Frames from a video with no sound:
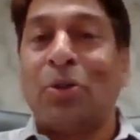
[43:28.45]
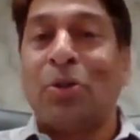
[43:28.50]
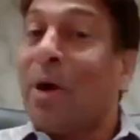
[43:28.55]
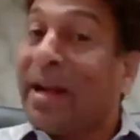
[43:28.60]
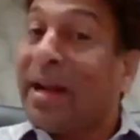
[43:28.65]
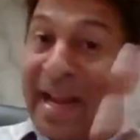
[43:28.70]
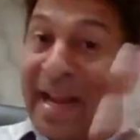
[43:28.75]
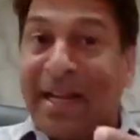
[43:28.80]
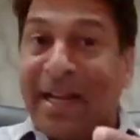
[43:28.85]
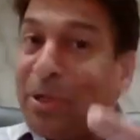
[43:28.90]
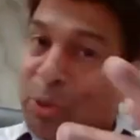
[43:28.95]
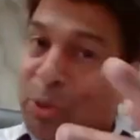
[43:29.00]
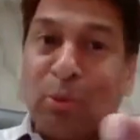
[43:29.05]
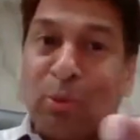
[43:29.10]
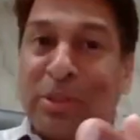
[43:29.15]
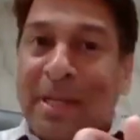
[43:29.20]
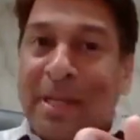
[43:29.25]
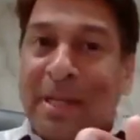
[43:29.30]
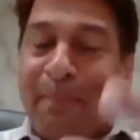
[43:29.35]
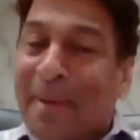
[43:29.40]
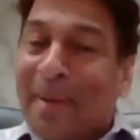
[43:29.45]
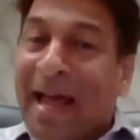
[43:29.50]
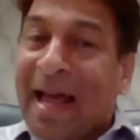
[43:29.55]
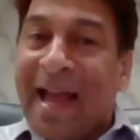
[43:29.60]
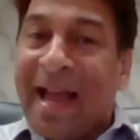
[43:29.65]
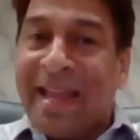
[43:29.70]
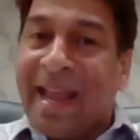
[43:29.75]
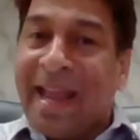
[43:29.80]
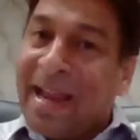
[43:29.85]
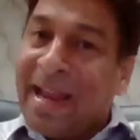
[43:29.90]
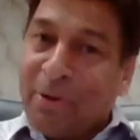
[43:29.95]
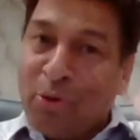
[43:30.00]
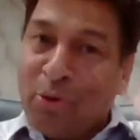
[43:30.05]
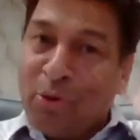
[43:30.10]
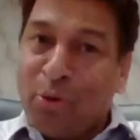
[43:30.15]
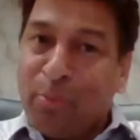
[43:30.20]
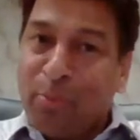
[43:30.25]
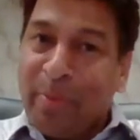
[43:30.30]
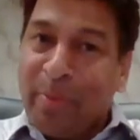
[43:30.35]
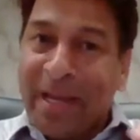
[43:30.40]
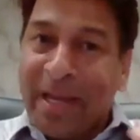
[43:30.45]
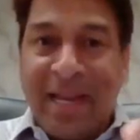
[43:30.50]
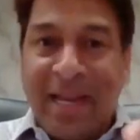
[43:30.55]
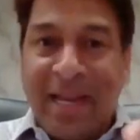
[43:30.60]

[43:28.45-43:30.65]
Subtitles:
So again, to supply A to